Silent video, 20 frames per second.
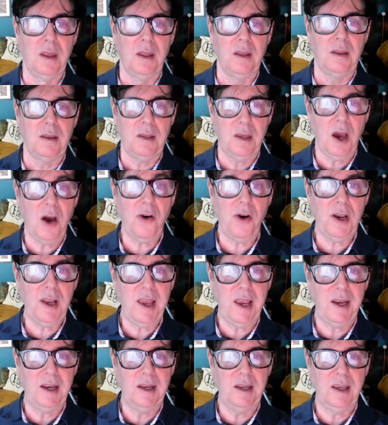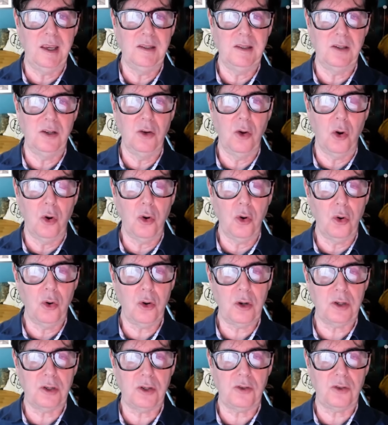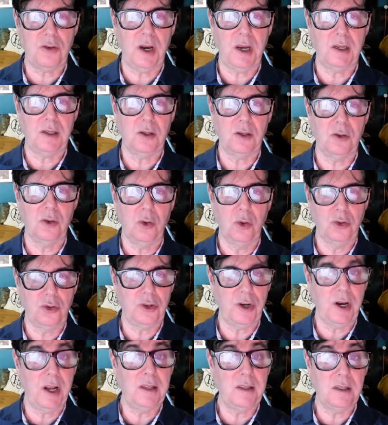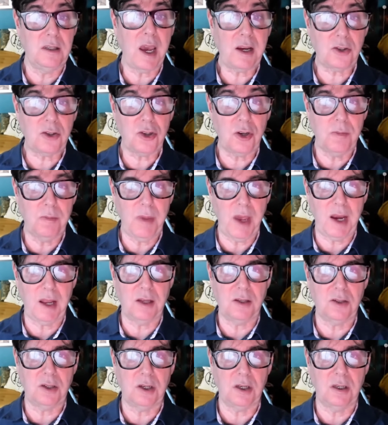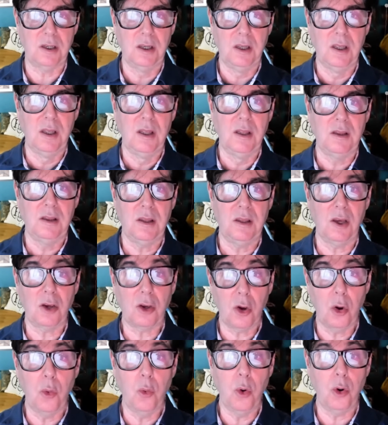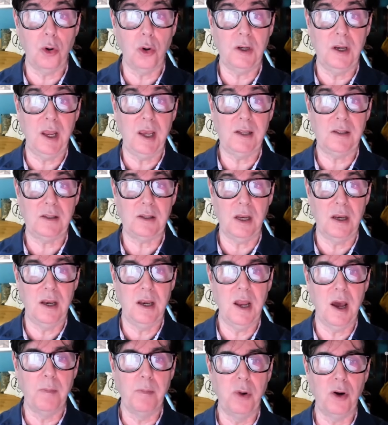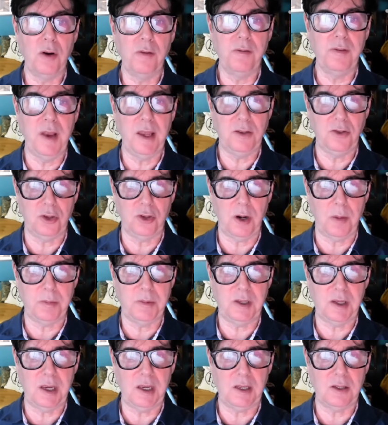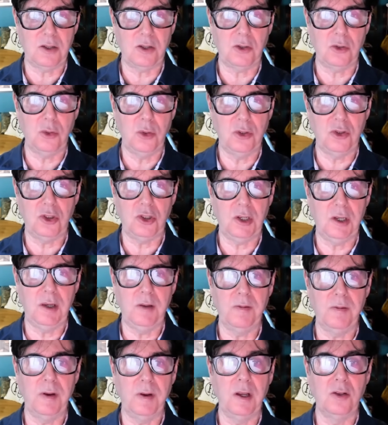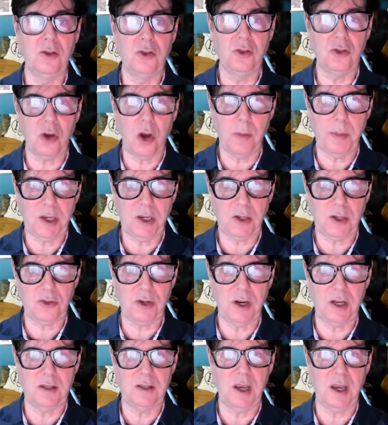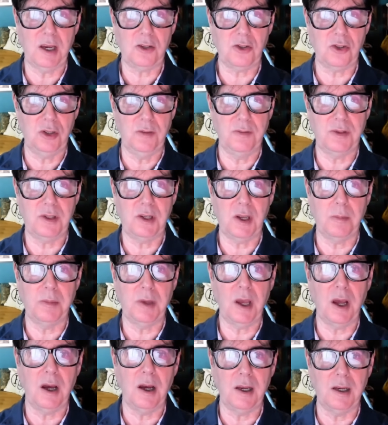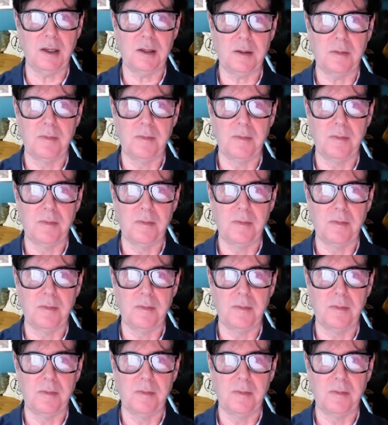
The R L N is an orchestrator or transaction manager that coordinates a number of ledger updates to achieve an atomic transaction of some kind.